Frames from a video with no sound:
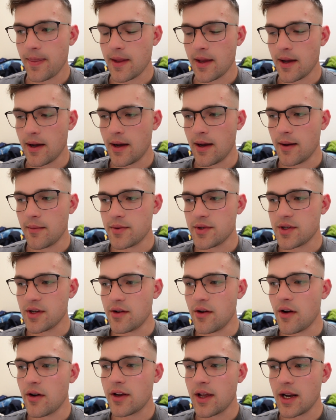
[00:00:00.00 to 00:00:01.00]
So
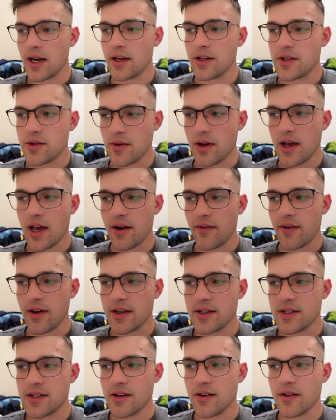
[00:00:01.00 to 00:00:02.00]
not getting too ahead of
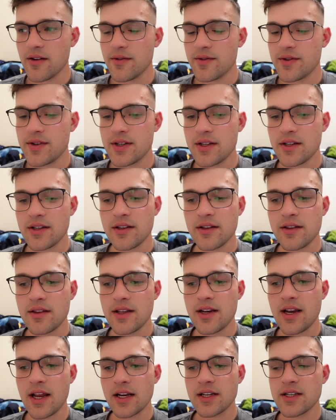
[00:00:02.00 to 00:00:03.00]
ourselves,
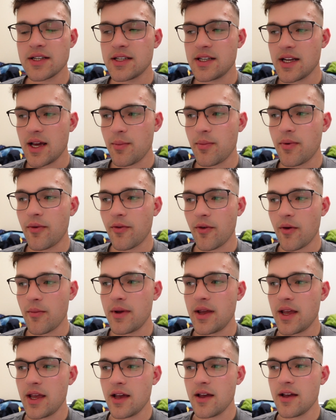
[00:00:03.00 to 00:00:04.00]
the next step from
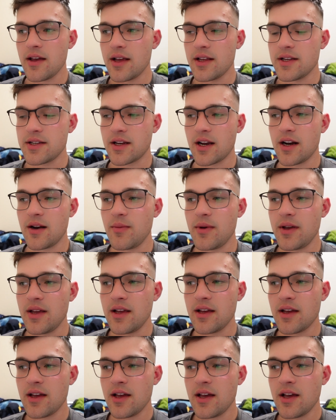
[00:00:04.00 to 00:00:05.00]
here is going to
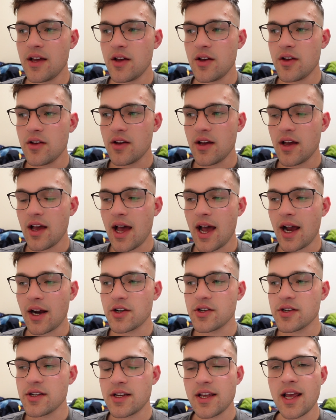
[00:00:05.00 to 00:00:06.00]
be
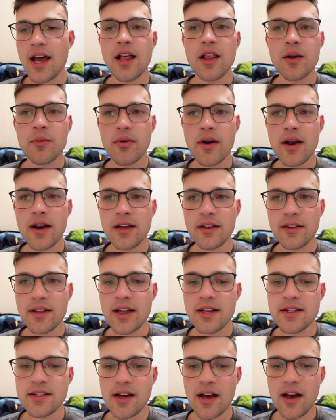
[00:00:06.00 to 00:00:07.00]
actually calibrating
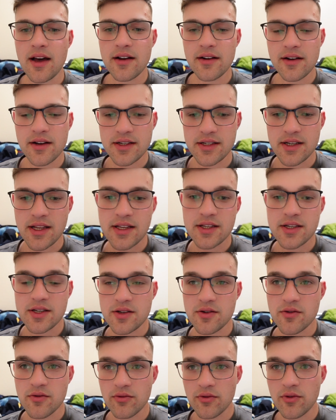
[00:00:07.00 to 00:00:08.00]
that data because it's
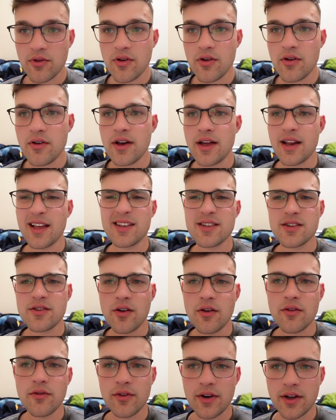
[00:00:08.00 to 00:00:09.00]
still raw and it's
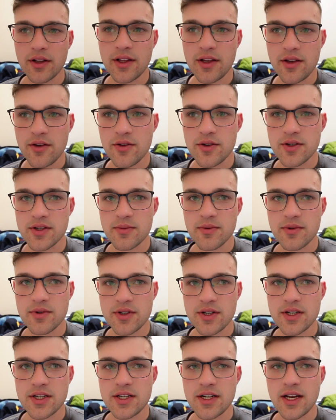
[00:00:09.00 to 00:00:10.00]
not really usable
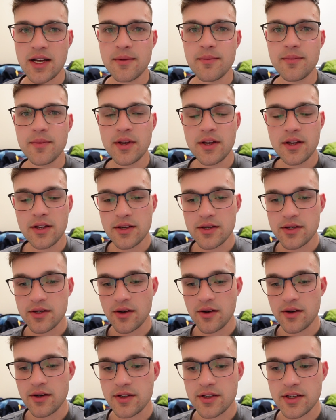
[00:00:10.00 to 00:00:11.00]
just yet.
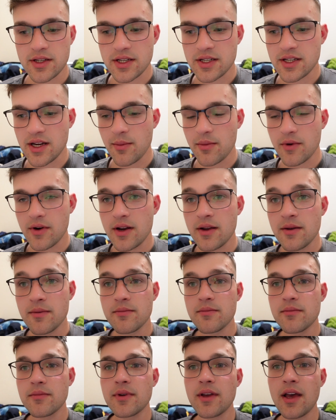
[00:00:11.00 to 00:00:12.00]
So to
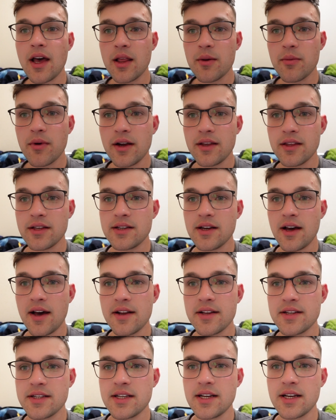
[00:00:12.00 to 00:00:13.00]
summary, calibrating the
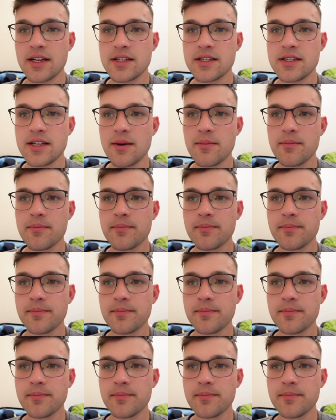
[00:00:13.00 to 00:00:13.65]
data is the next step.